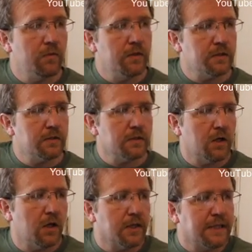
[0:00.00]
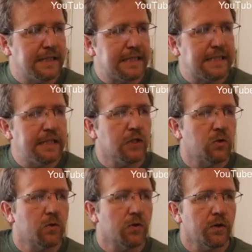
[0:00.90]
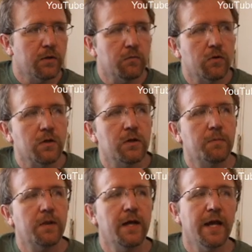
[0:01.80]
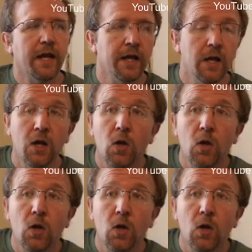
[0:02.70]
this is called the D chord, and we're going to play